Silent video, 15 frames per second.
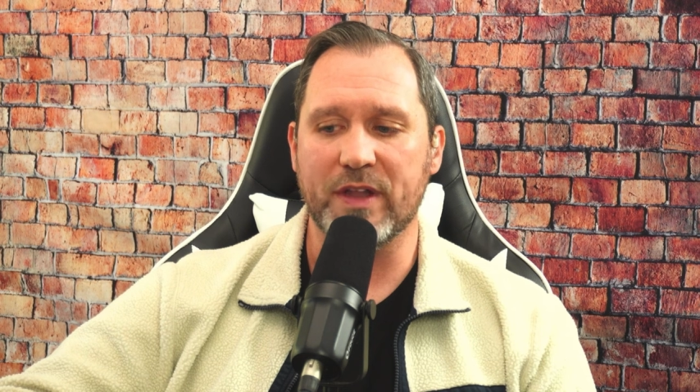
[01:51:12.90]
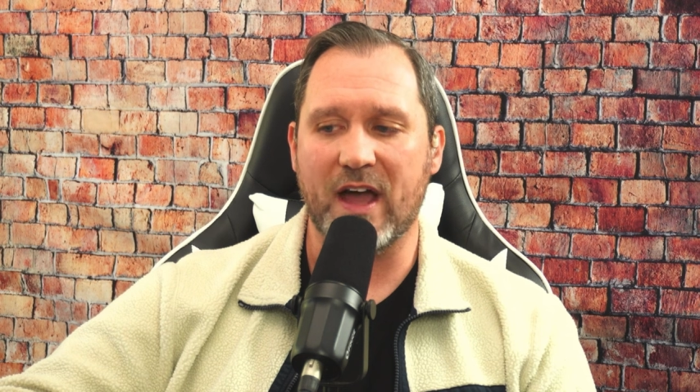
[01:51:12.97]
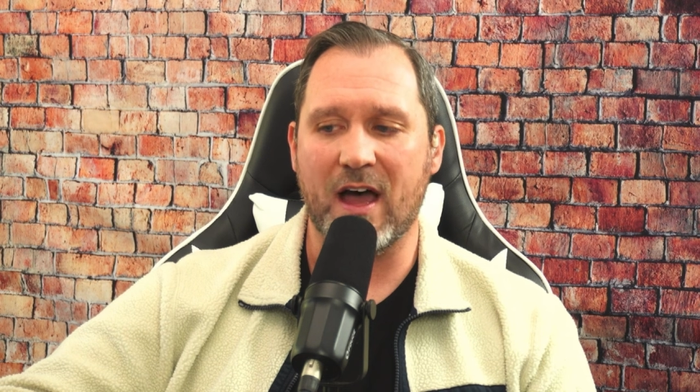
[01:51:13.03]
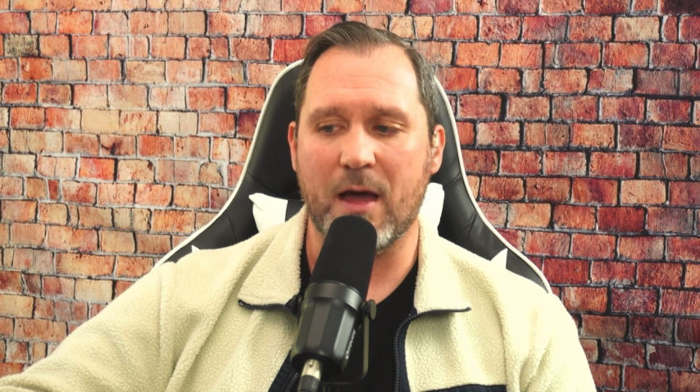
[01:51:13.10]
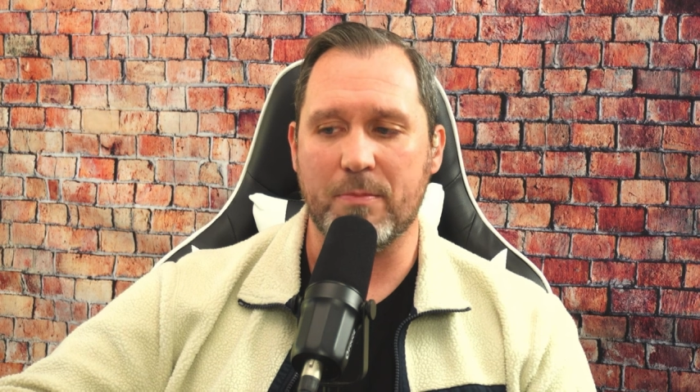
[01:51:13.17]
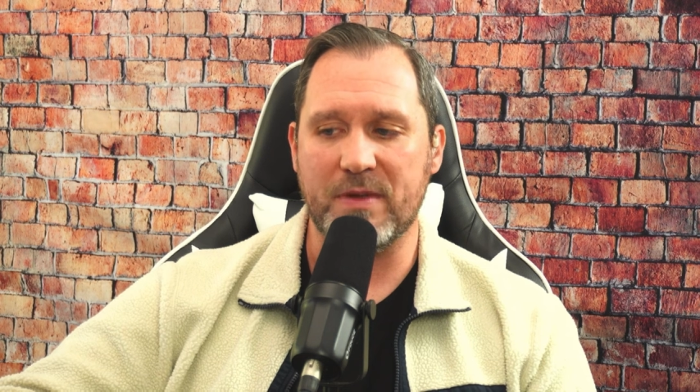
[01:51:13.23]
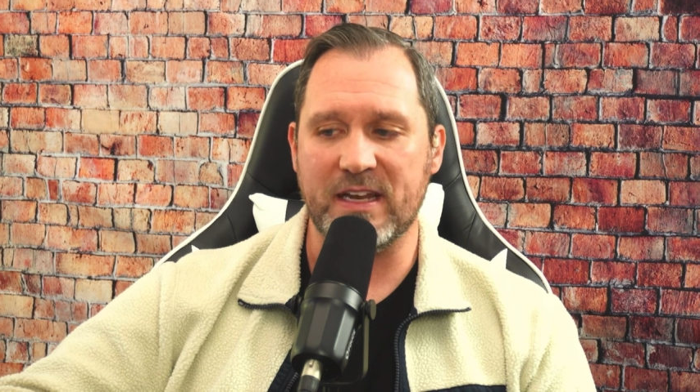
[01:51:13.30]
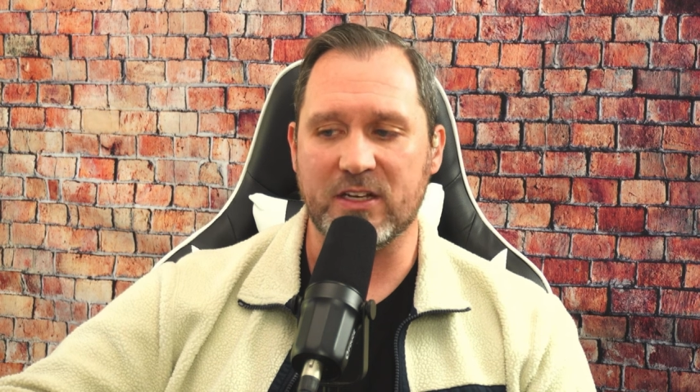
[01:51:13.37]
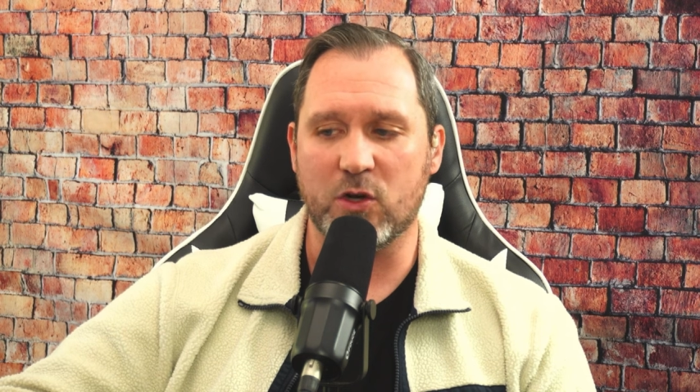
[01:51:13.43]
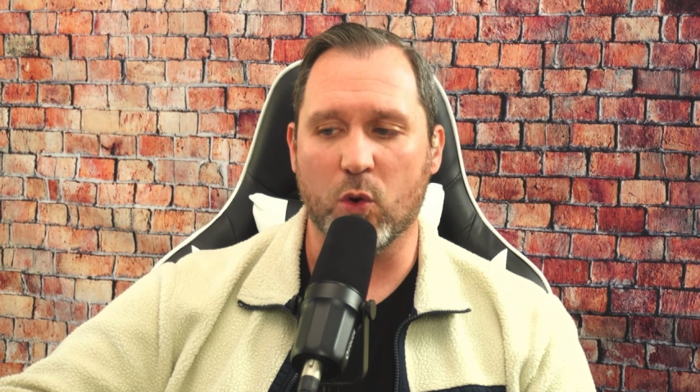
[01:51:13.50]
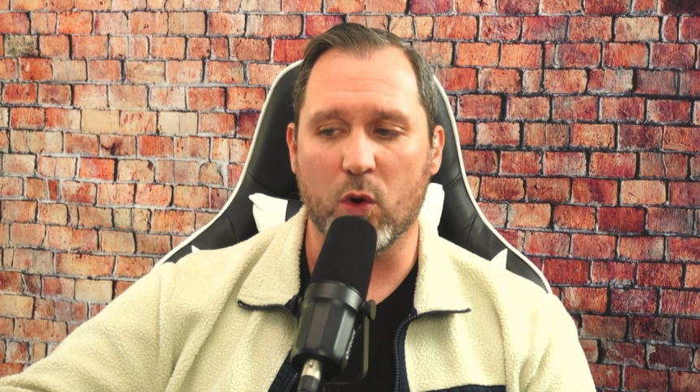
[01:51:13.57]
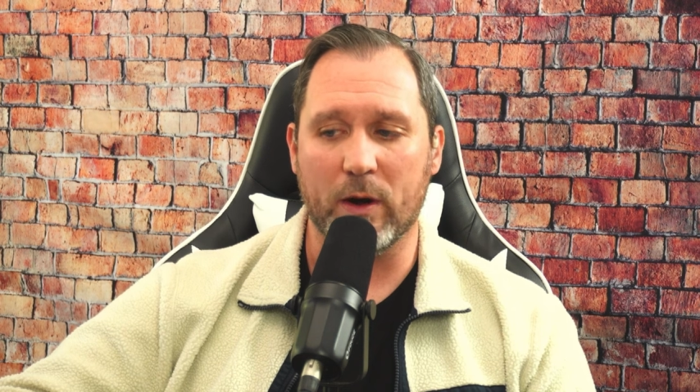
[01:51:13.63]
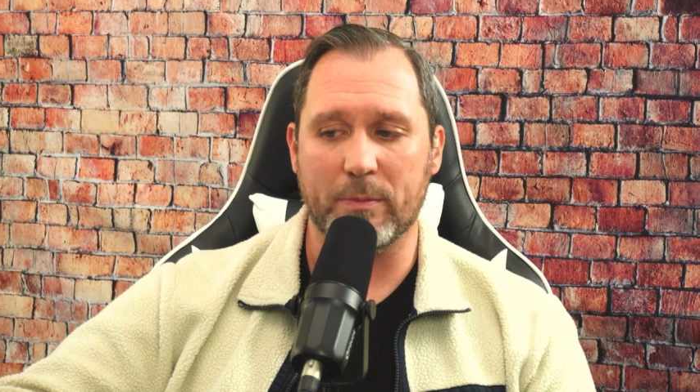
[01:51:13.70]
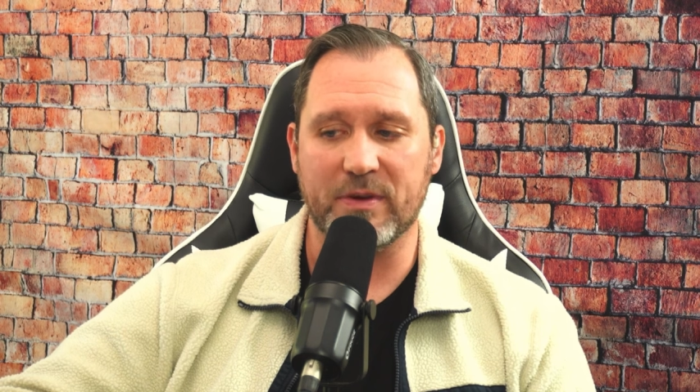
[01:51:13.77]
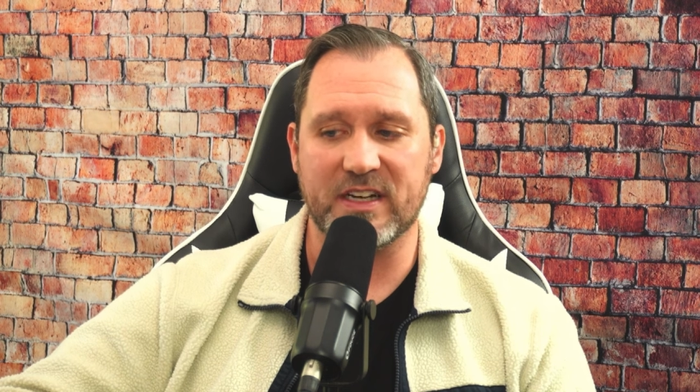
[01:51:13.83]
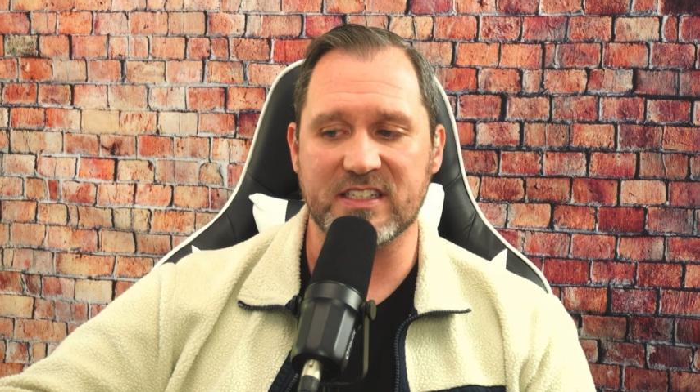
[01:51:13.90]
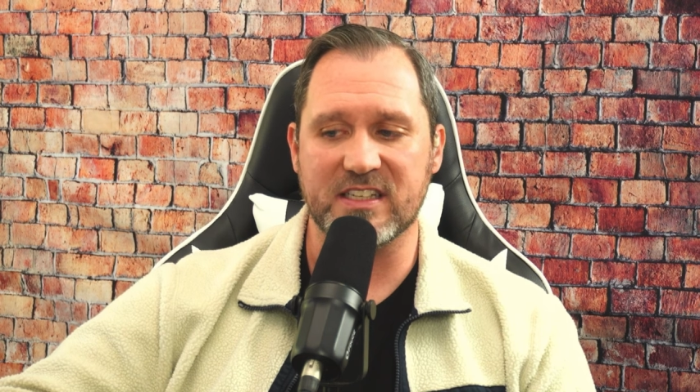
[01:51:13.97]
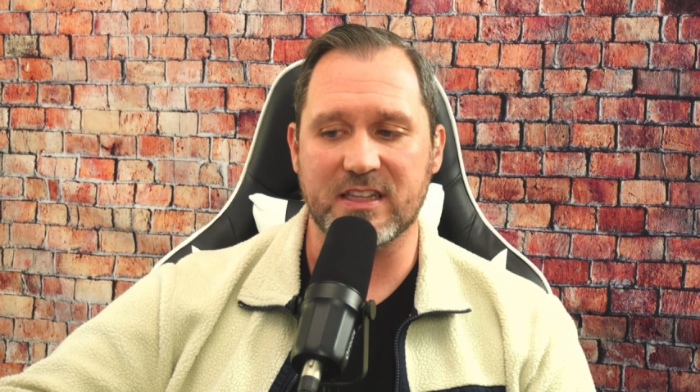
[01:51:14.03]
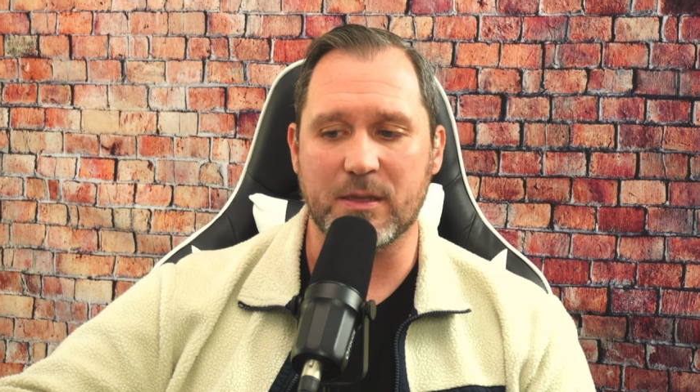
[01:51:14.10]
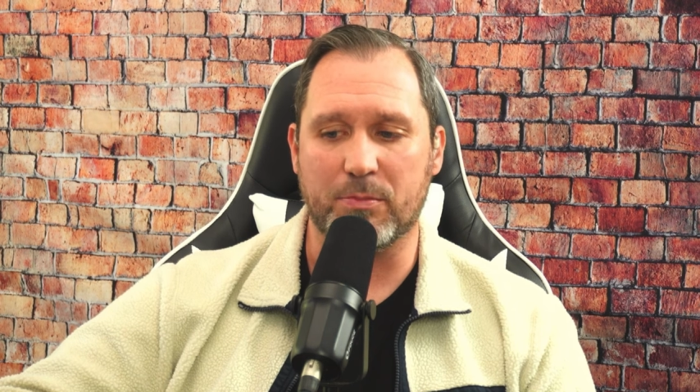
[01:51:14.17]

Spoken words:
up in court because of the